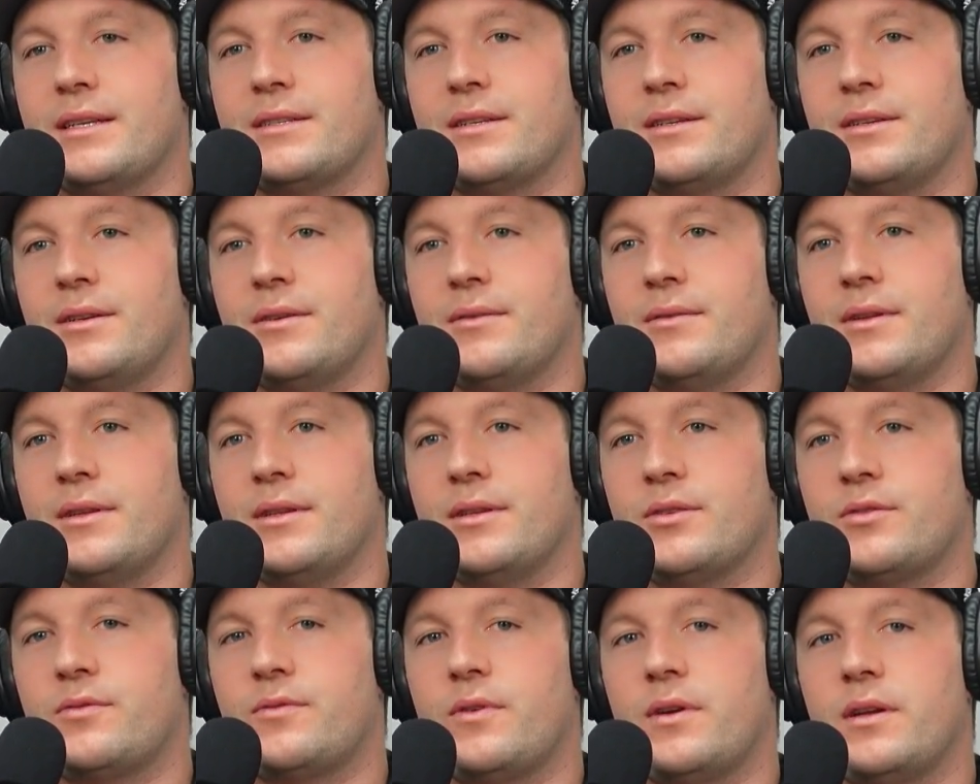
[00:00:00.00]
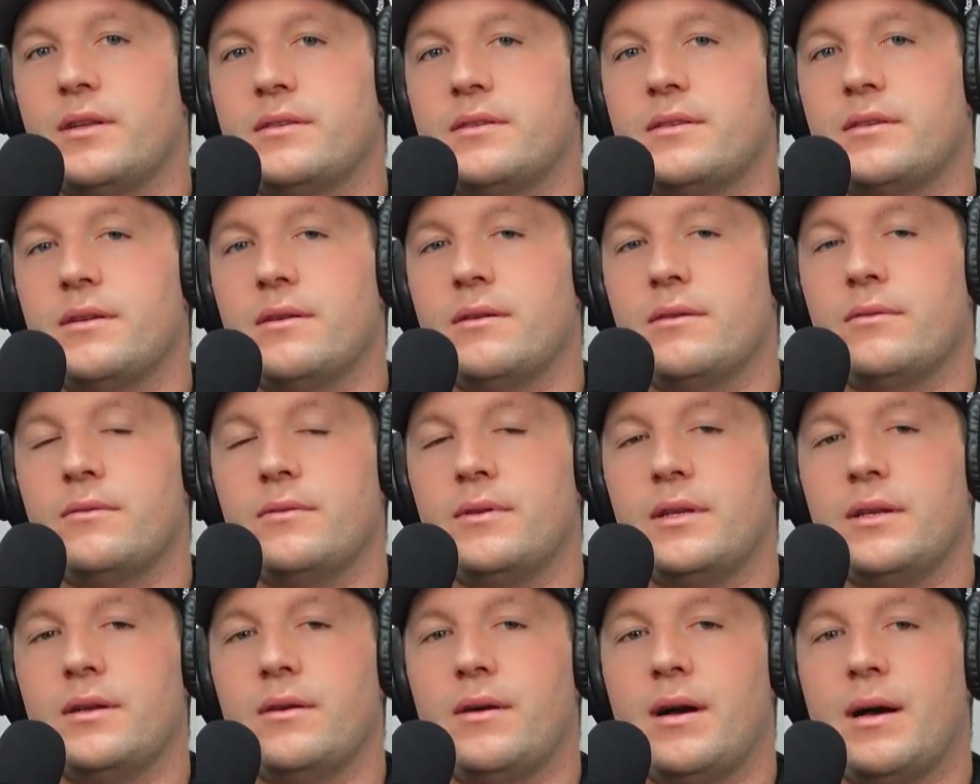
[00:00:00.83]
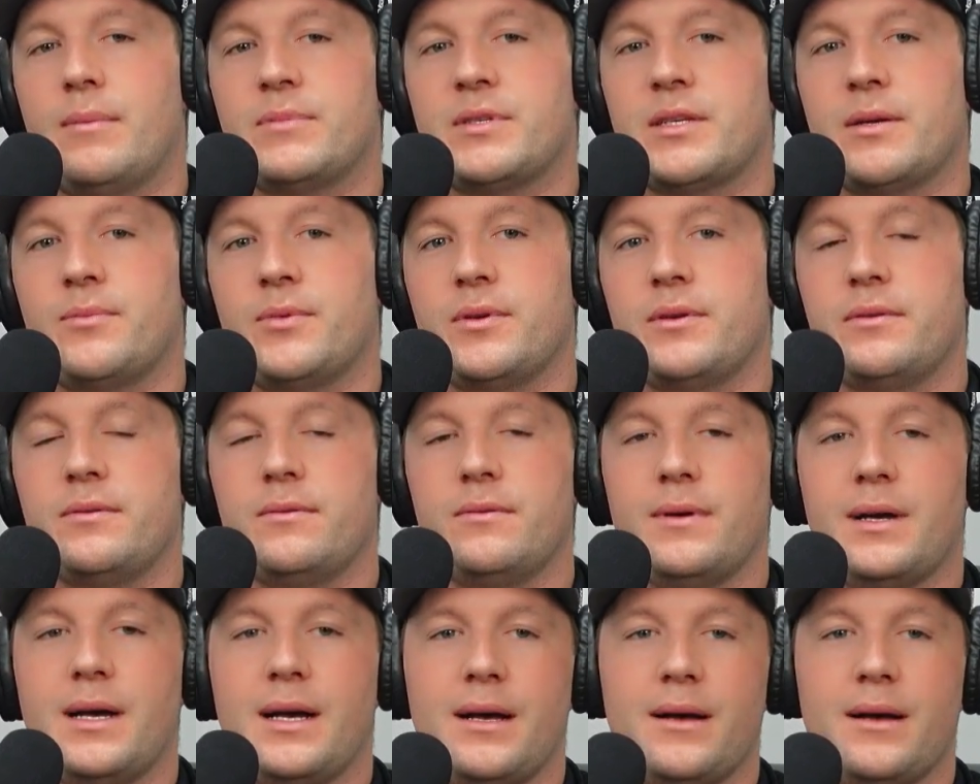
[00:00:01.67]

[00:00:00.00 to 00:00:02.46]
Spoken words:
on this front. So, I'm someone who